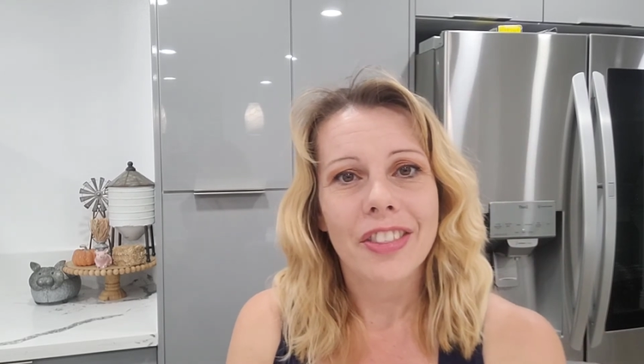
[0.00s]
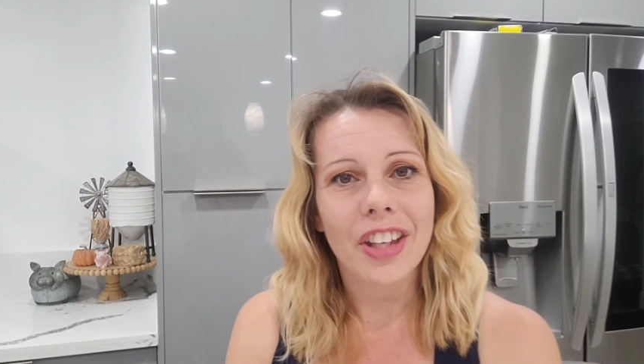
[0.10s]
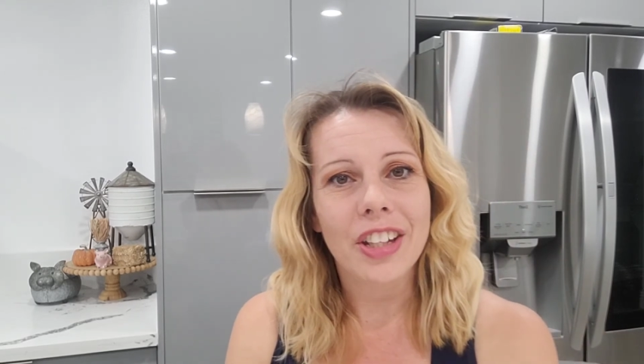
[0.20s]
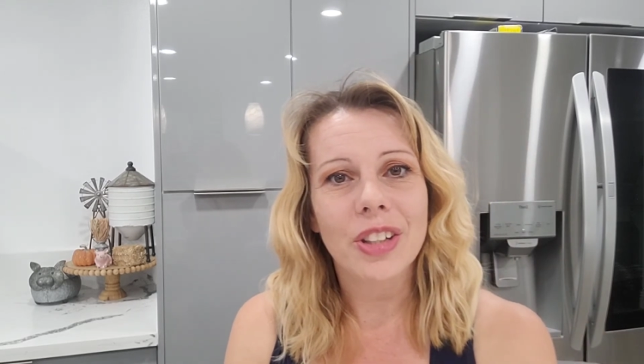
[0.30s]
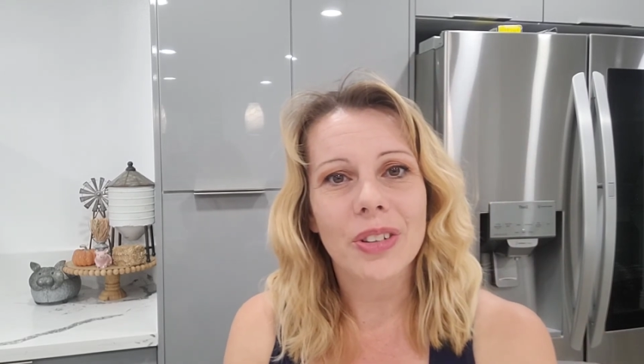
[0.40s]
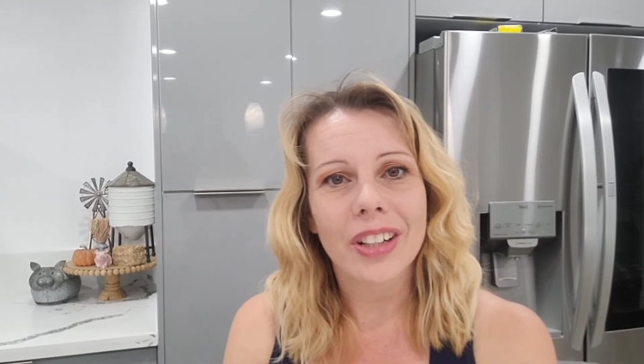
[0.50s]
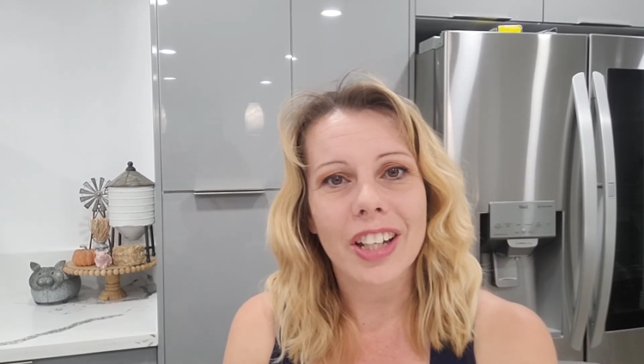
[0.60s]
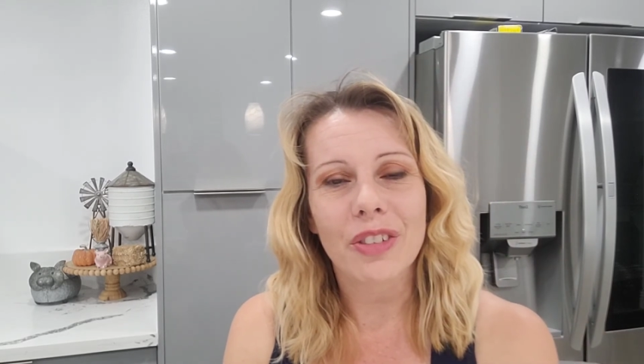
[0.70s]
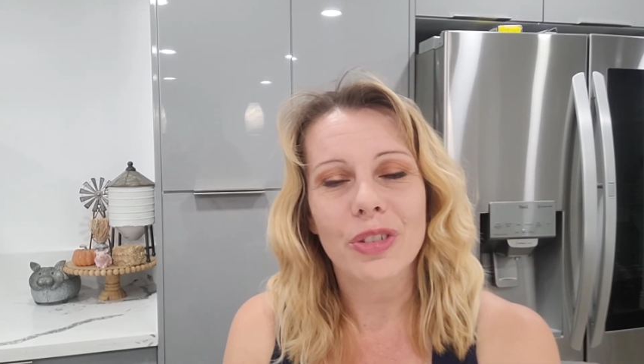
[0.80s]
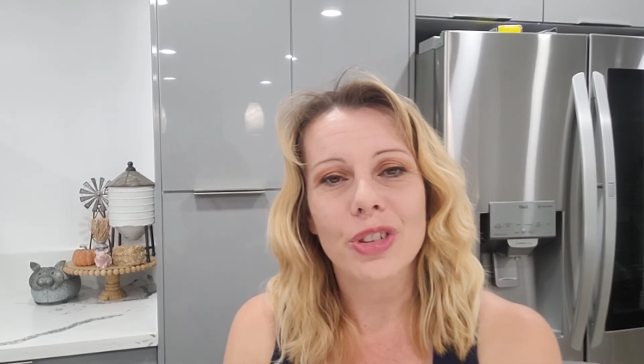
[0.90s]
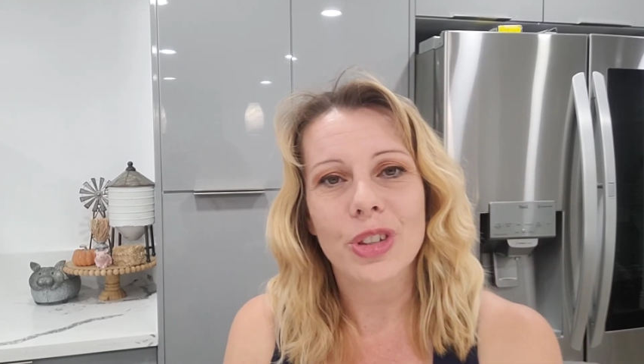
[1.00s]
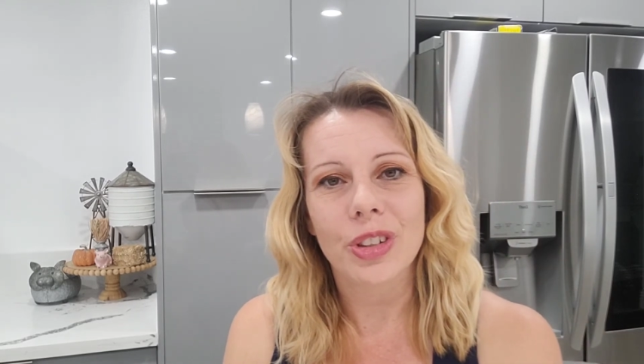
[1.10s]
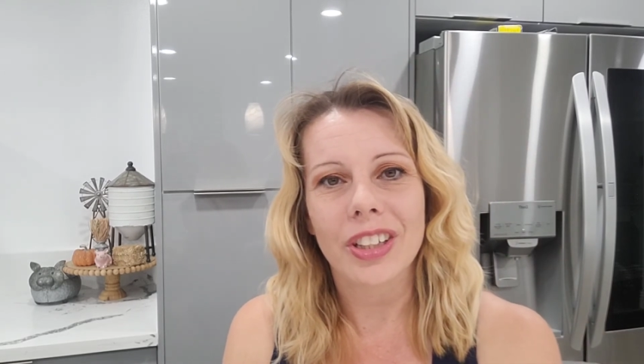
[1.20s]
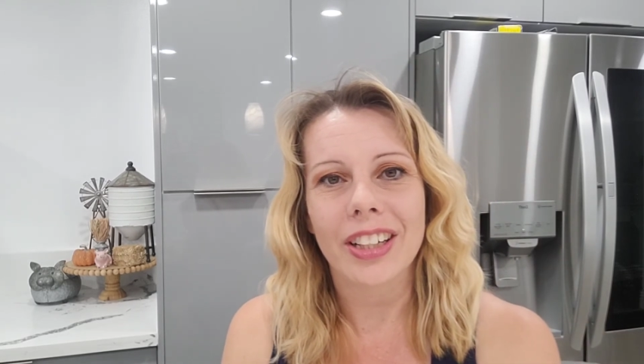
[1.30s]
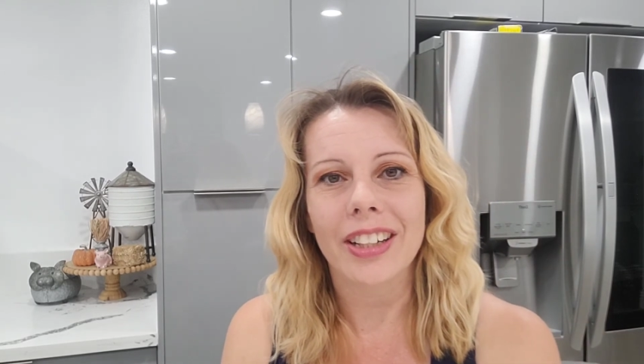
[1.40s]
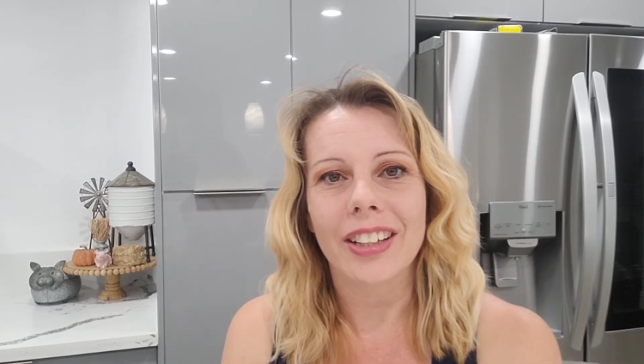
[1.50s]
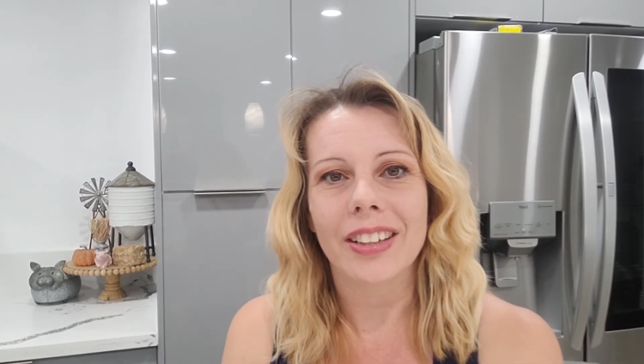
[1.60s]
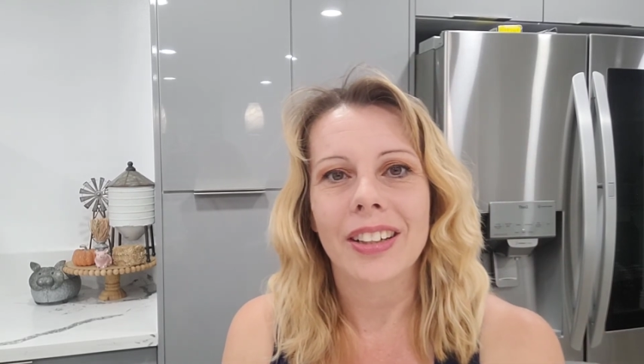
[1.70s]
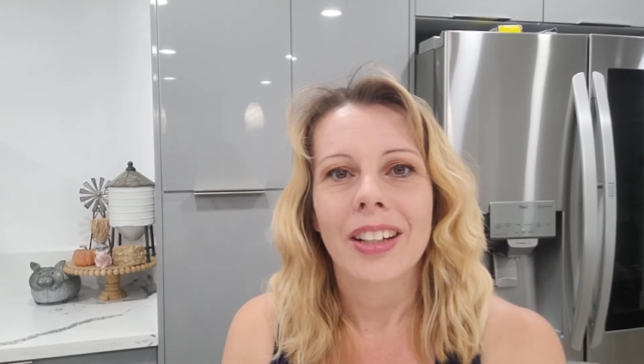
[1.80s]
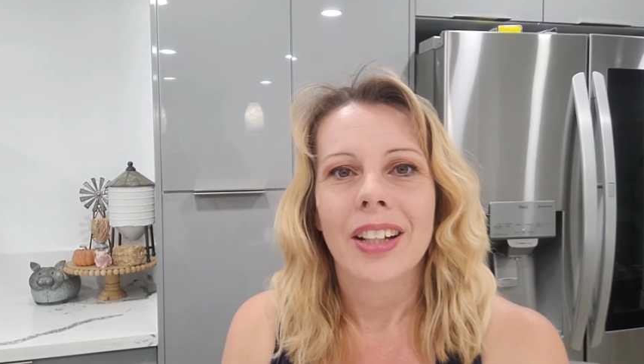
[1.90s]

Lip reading: Thank you again for tuning in.